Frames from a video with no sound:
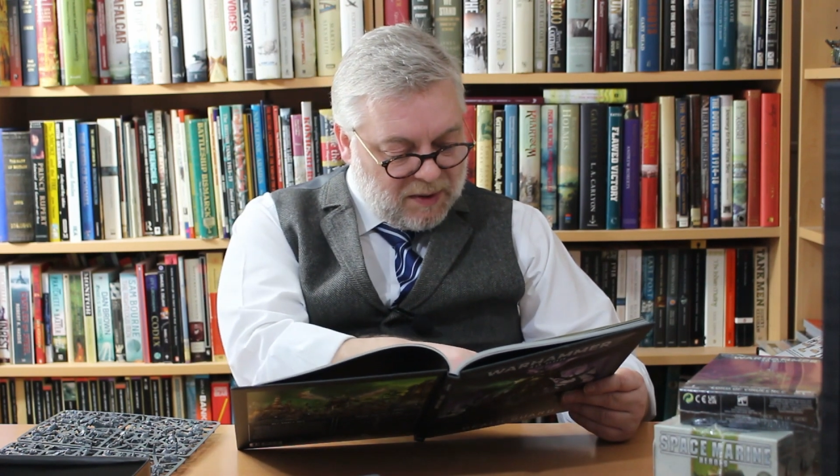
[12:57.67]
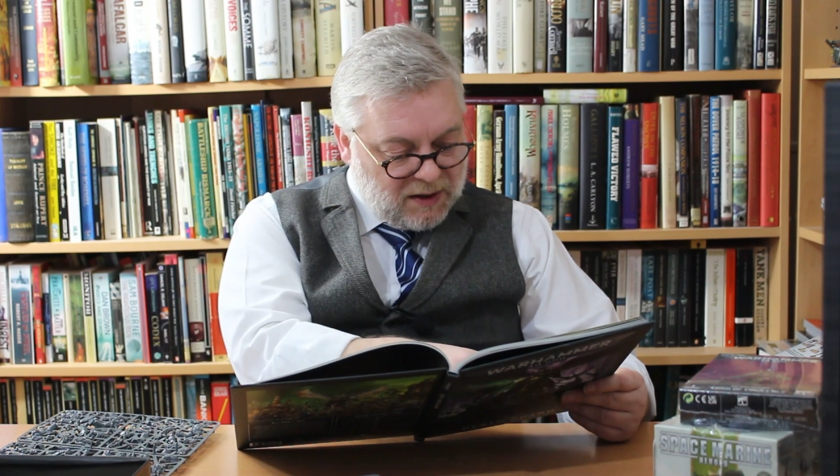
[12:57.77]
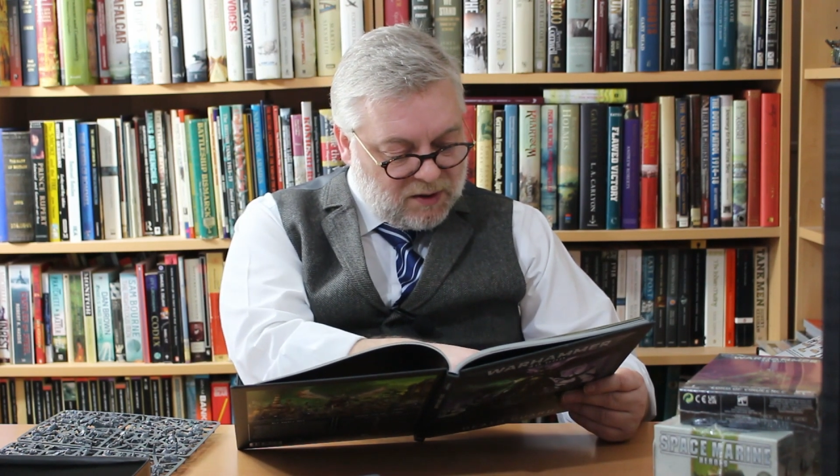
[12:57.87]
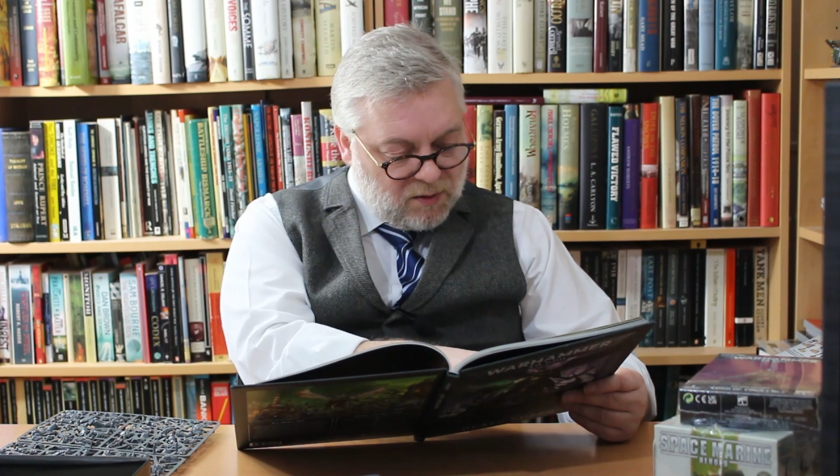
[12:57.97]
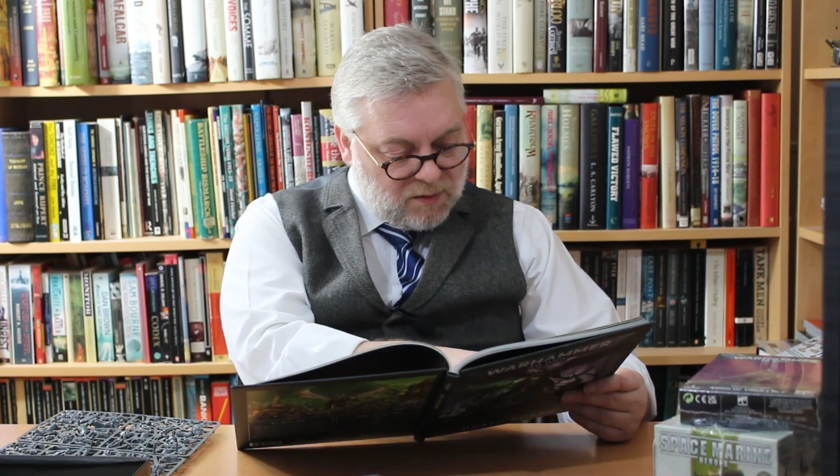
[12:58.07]
But
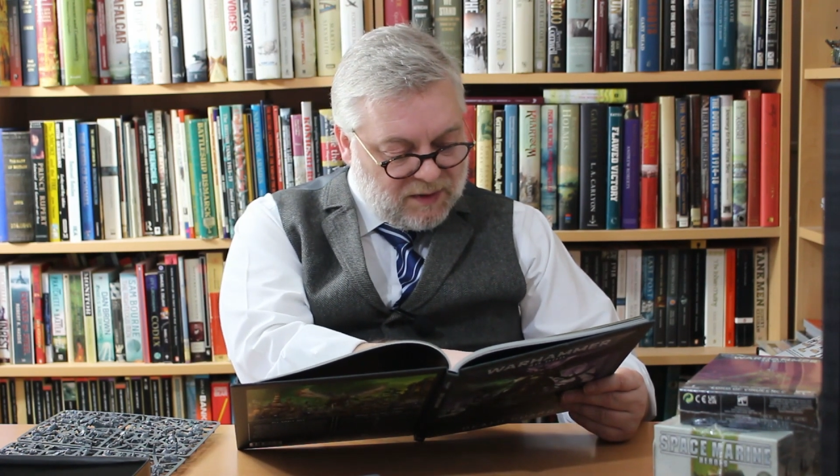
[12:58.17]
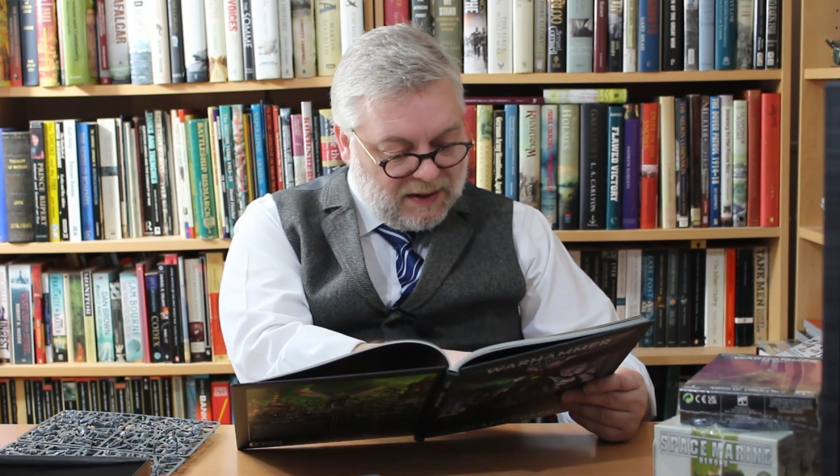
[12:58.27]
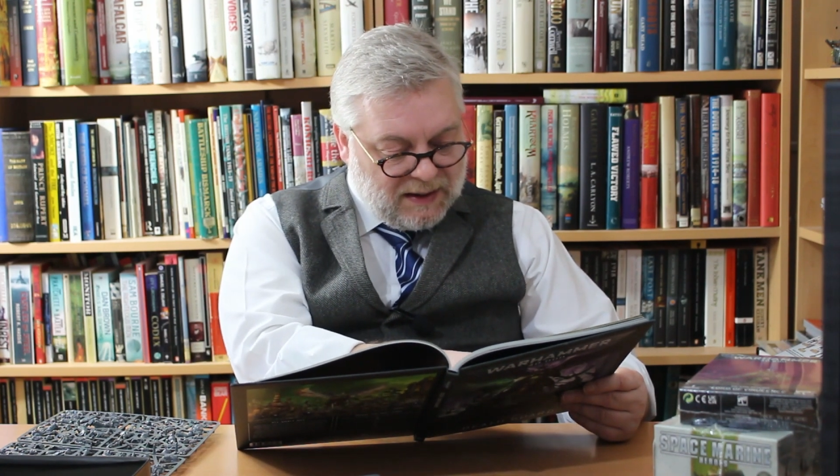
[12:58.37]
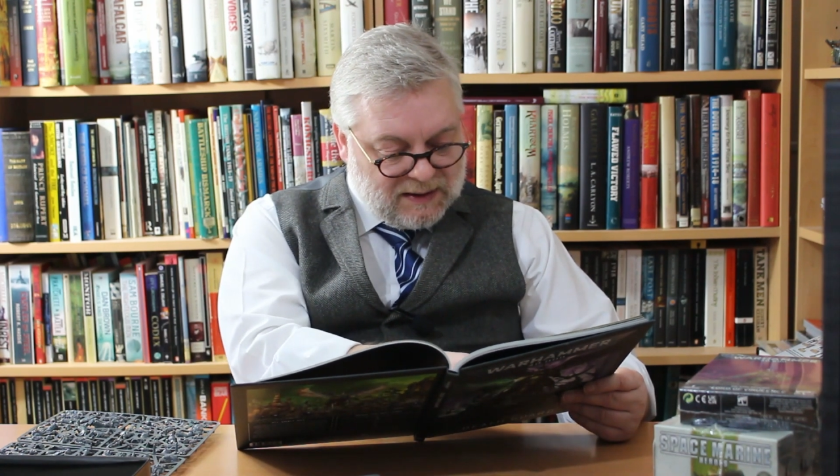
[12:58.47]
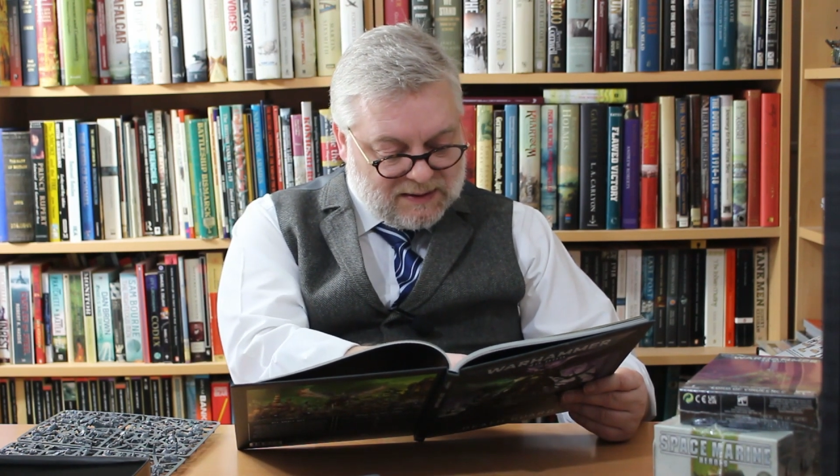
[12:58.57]
I don't
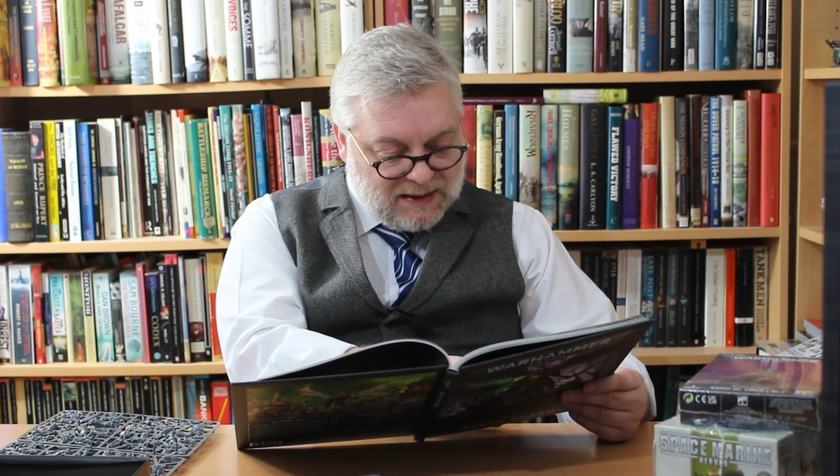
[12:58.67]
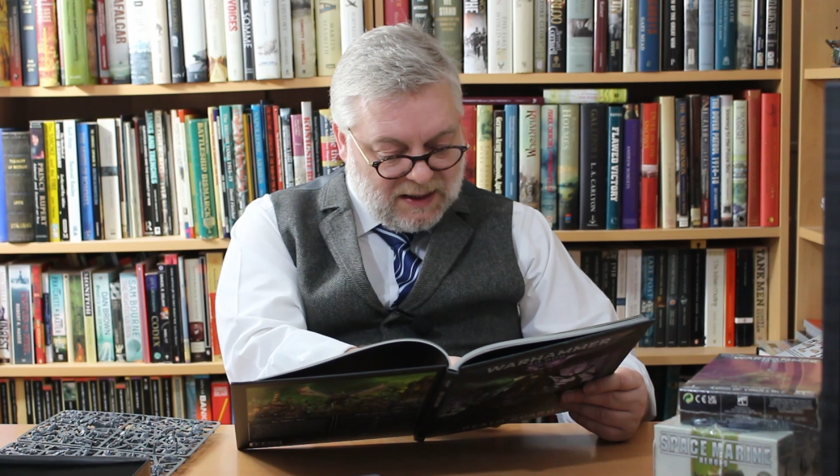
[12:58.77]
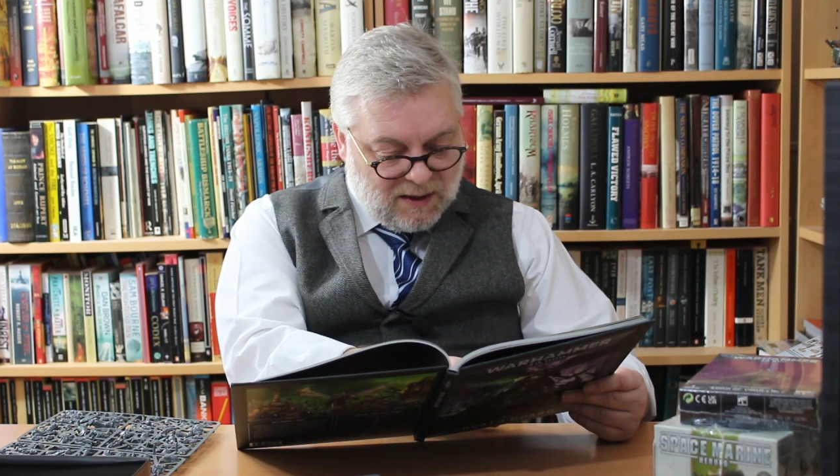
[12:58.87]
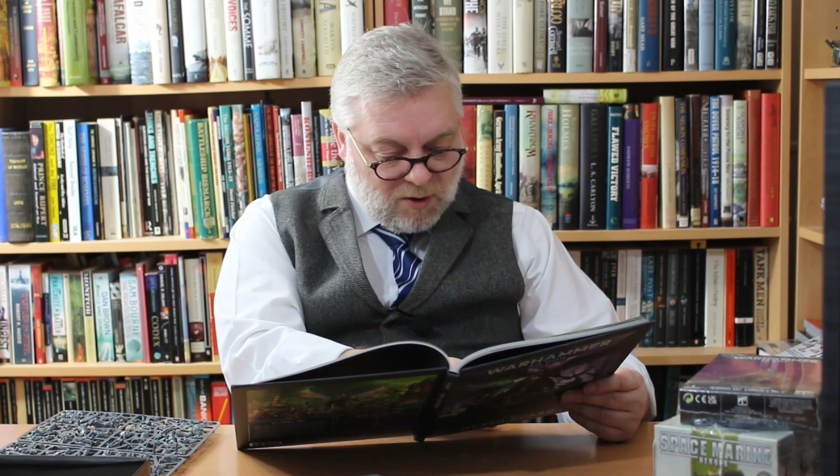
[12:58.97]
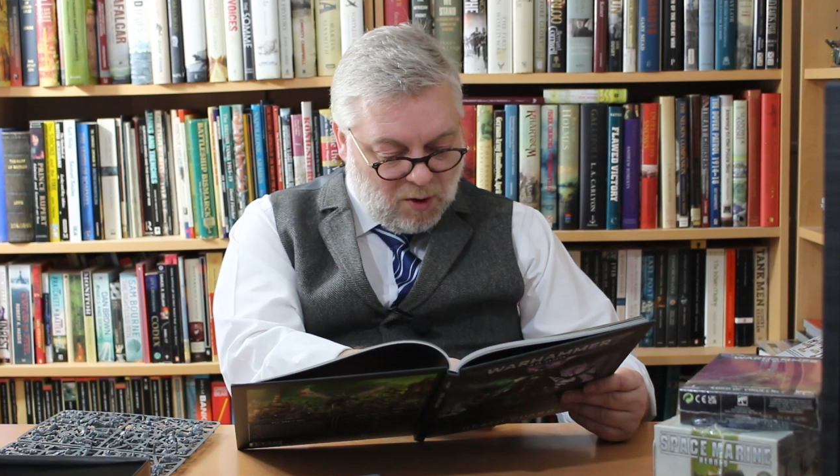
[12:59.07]
think I see
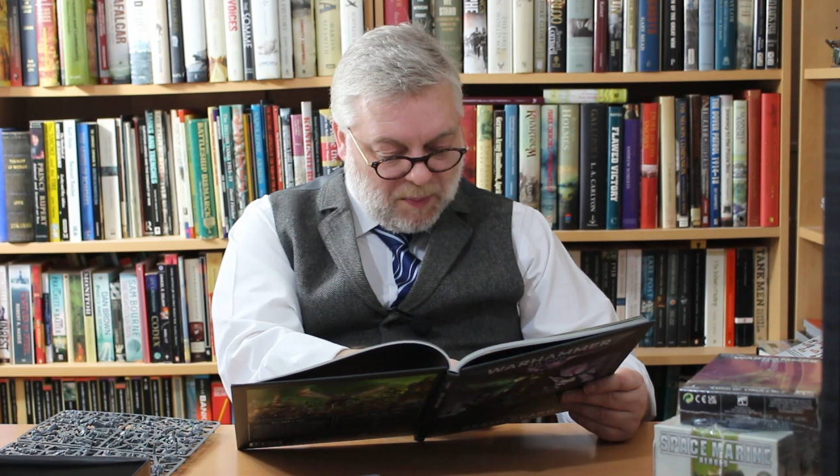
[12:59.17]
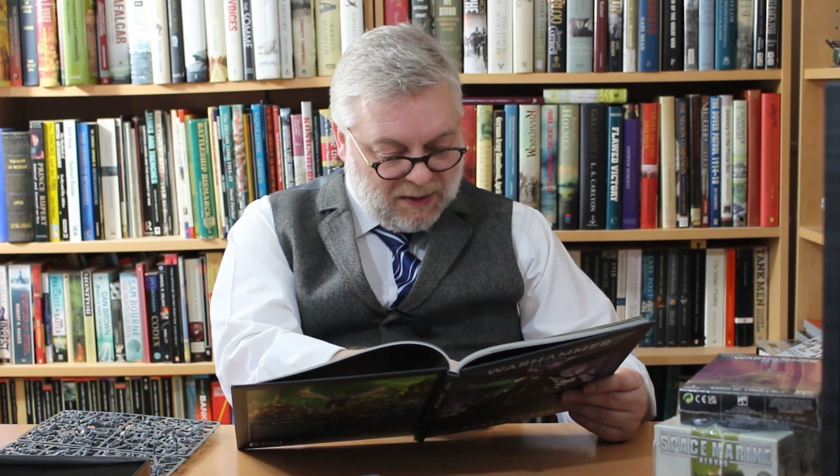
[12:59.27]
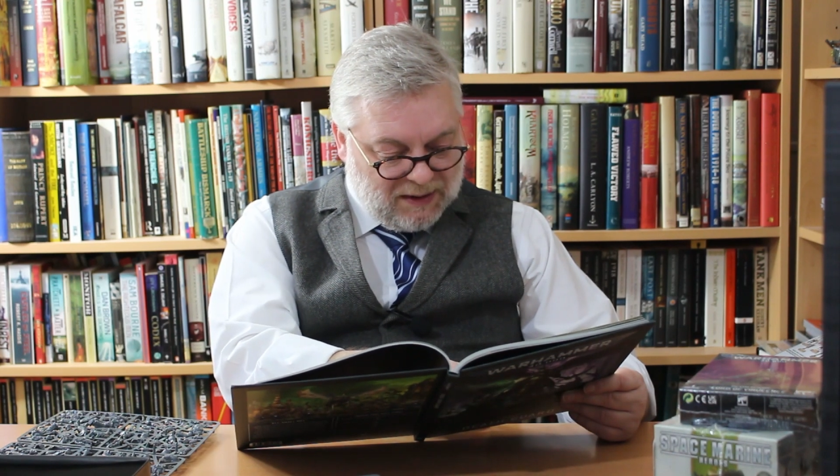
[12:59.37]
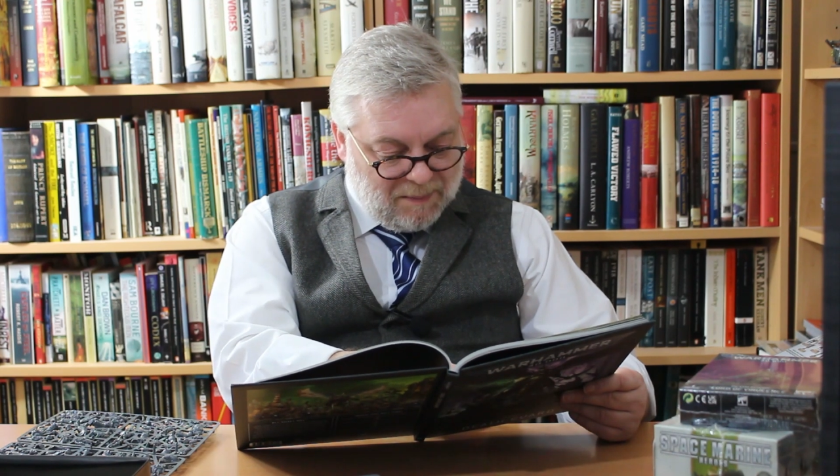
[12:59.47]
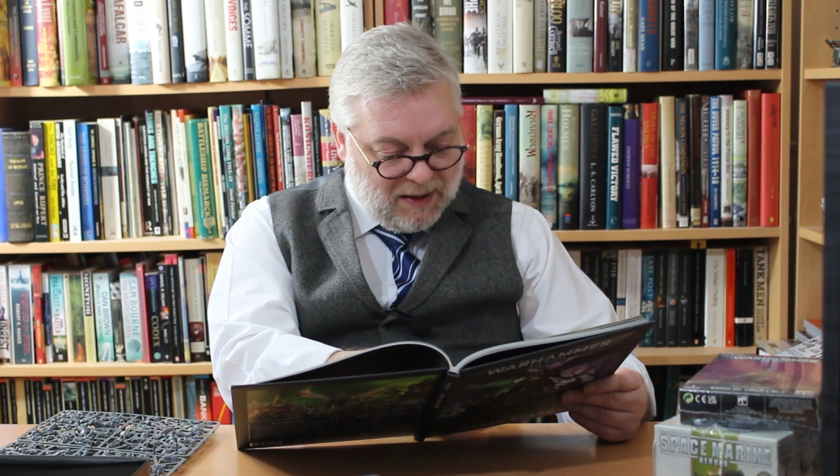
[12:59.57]
an upper
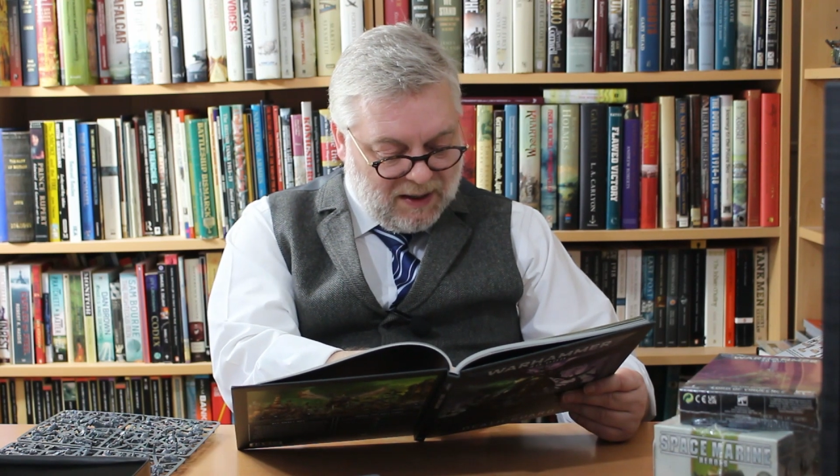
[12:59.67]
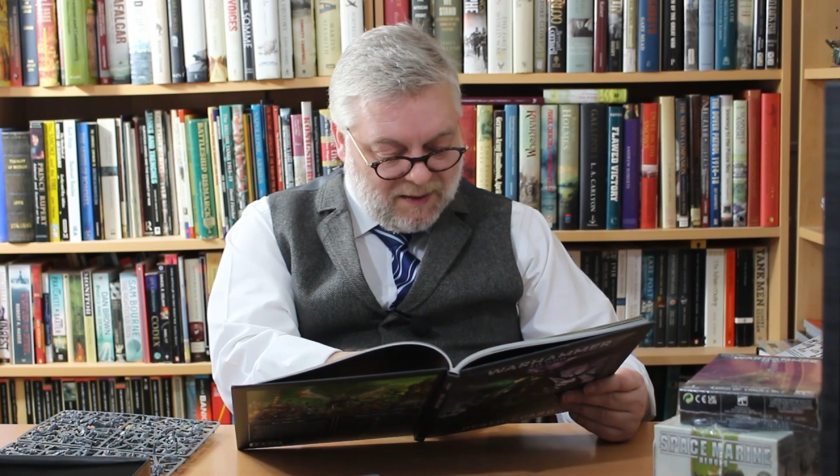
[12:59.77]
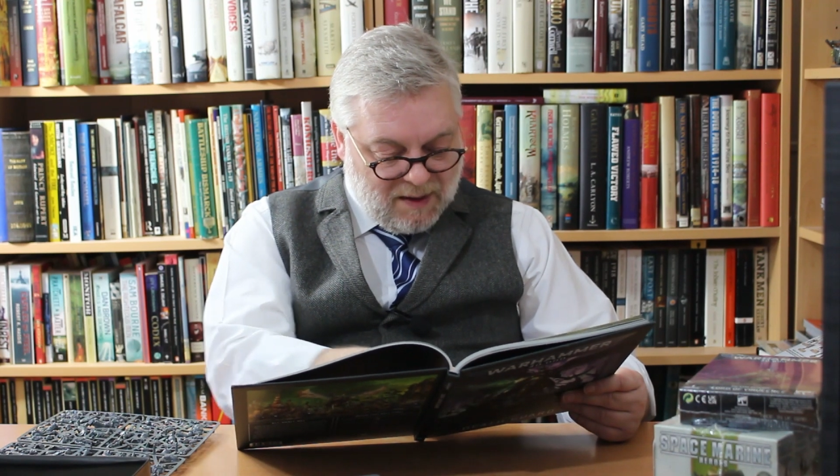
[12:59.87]
limit.